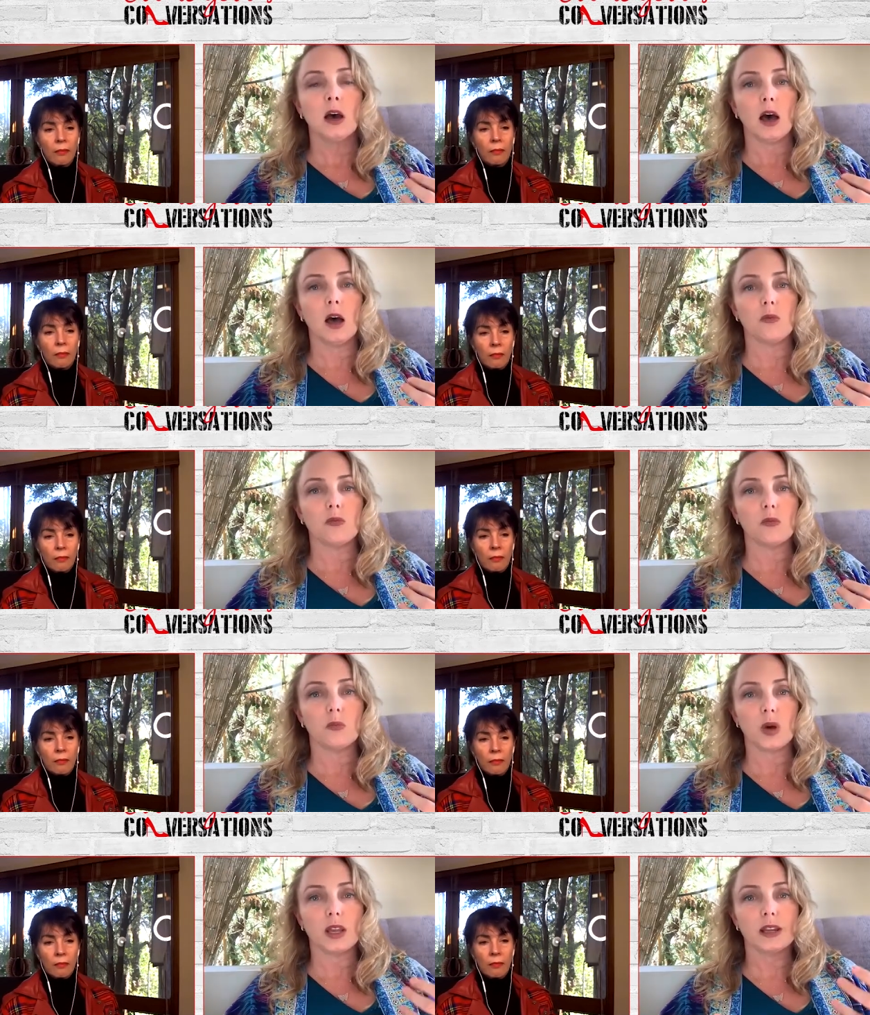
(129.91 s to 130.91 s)
Speaker 1: Um,
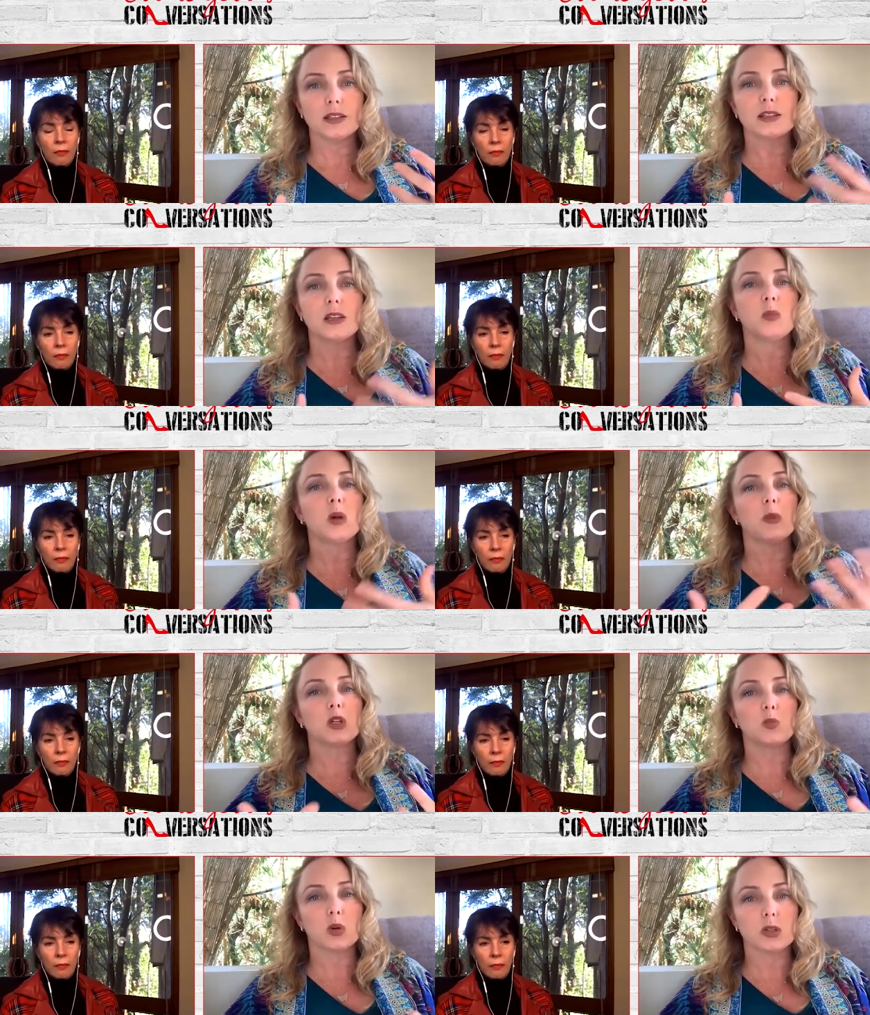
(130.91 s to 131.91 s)
but it's going to be a
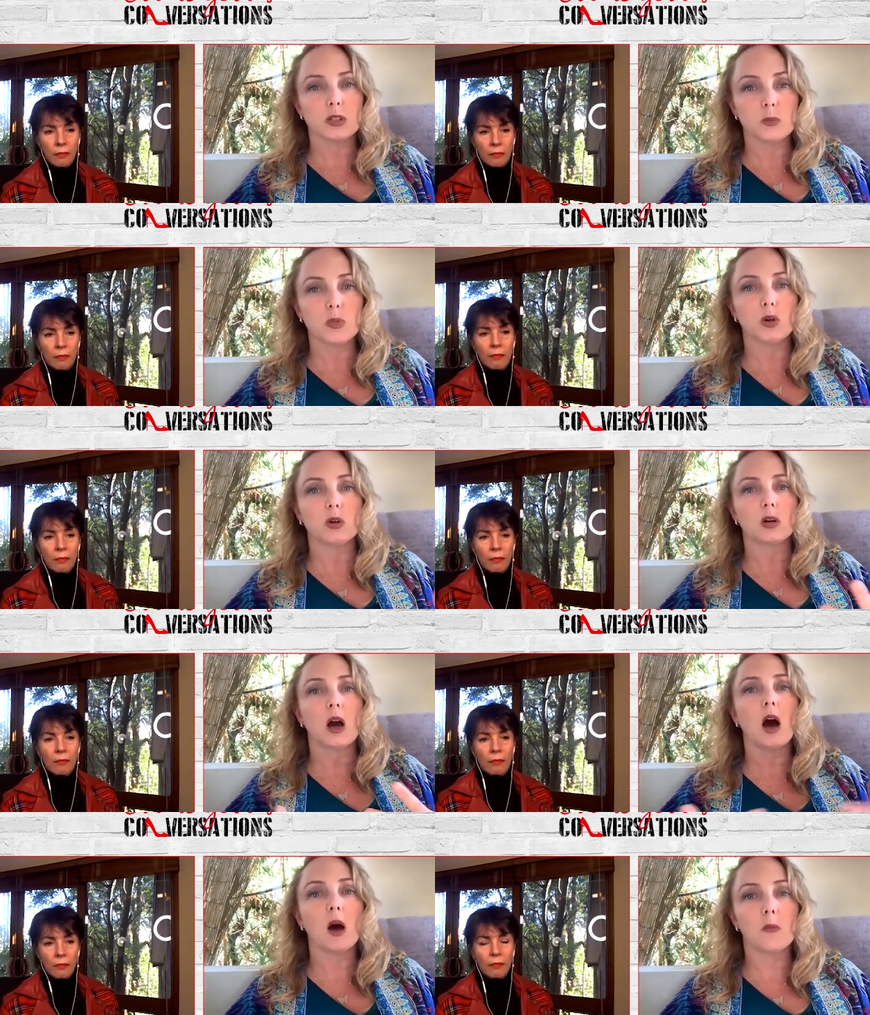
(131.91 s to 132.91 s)
much more simple,
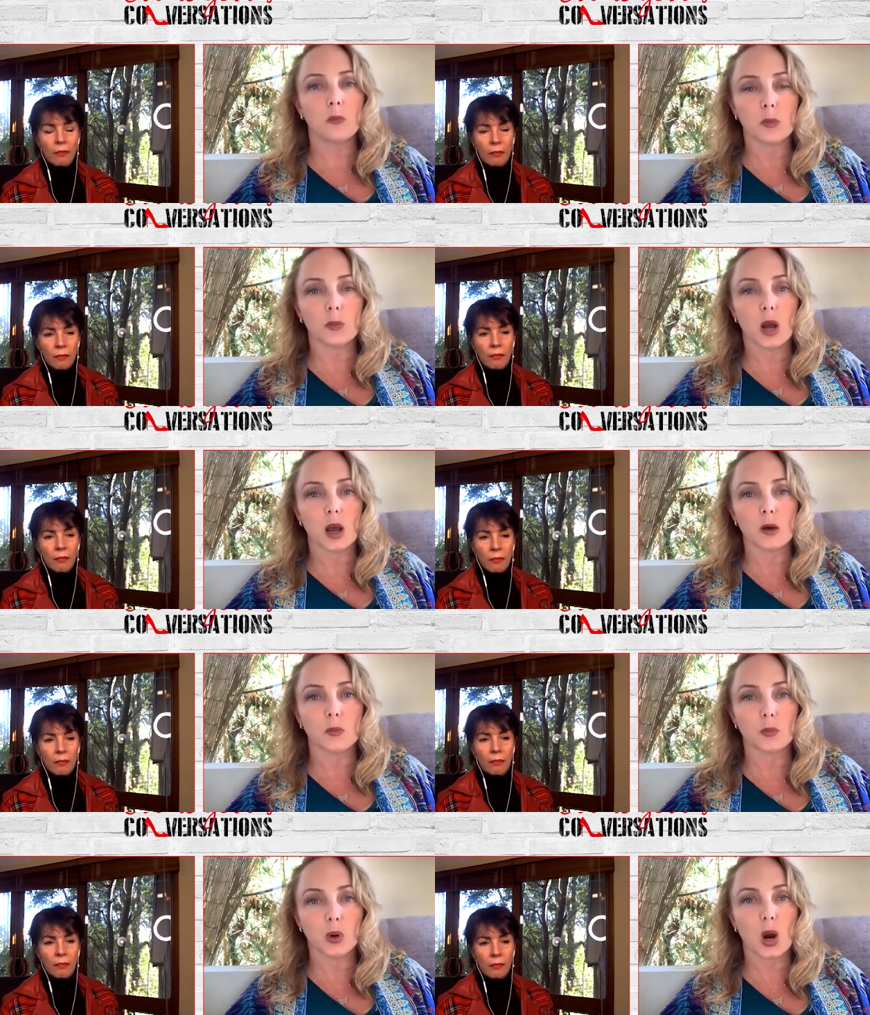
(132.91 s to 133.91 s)
calm
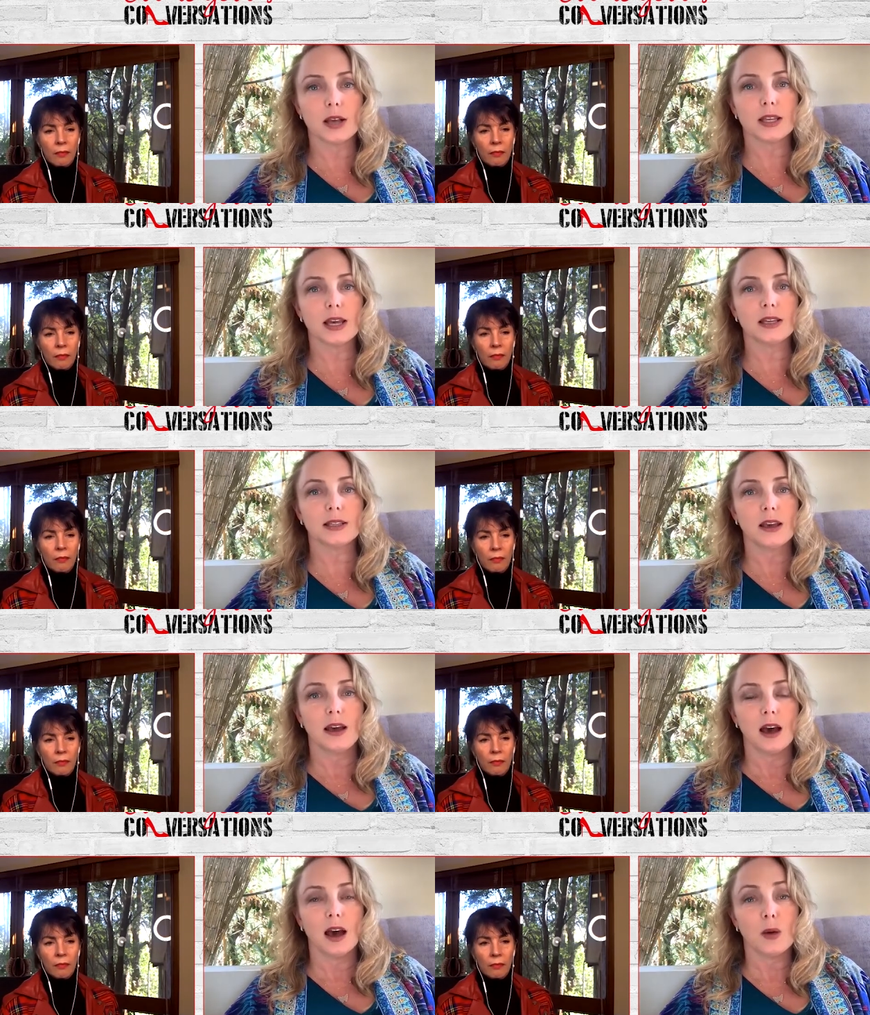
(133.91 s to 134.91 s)
um, process.
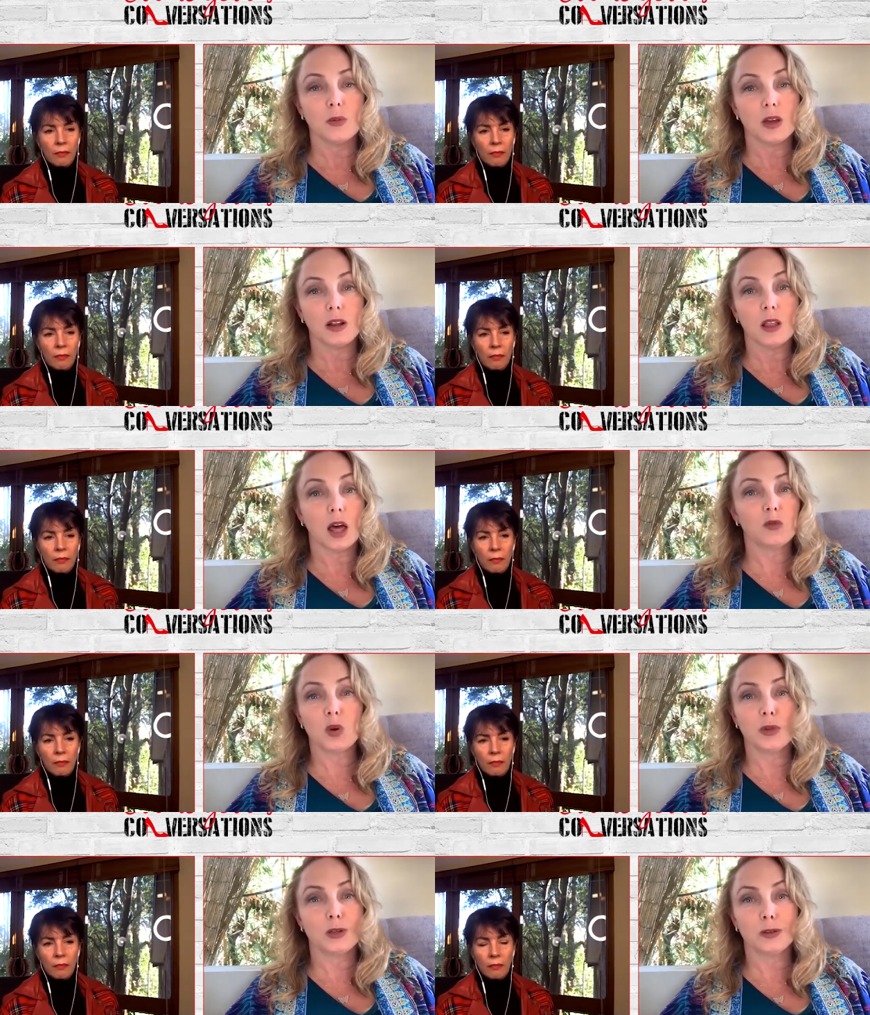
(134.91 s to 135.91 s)
Um, and a lot of women who